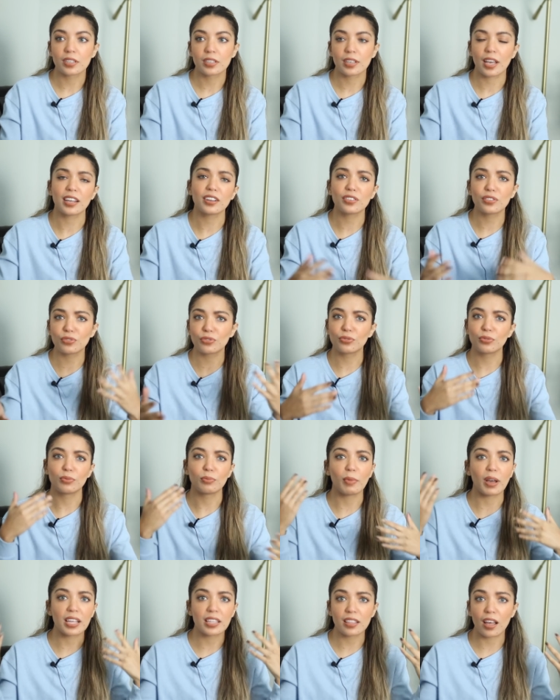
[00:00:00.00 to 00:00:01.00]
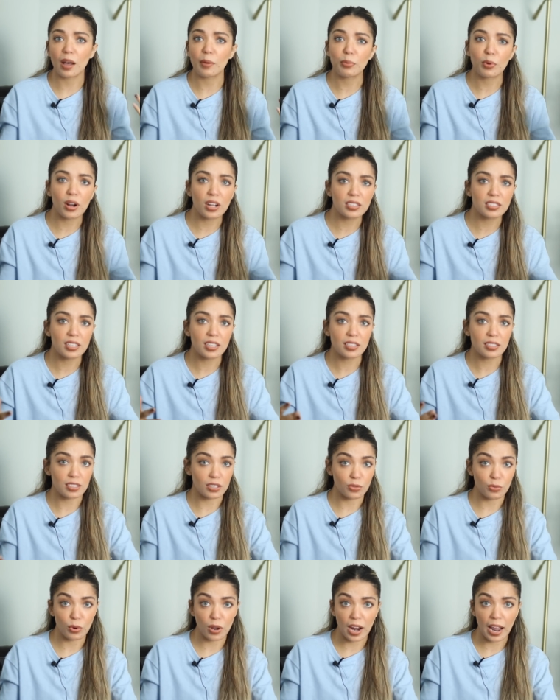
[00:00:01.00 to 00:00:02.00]
kind of my thought process
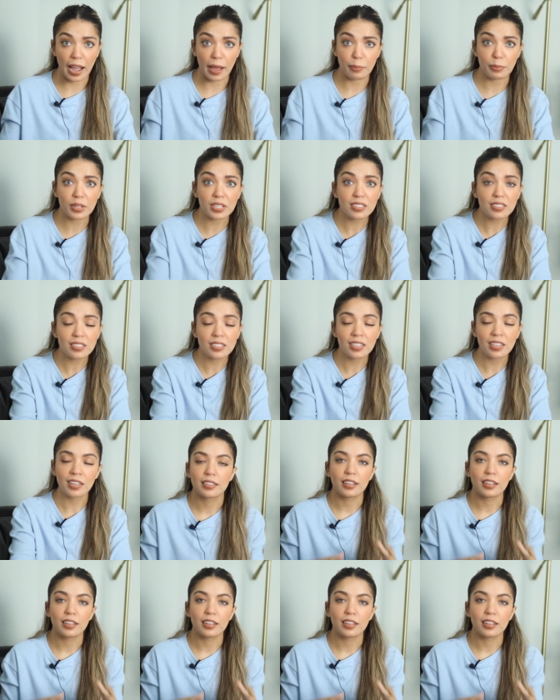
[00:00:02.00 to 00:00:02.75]
and what happened.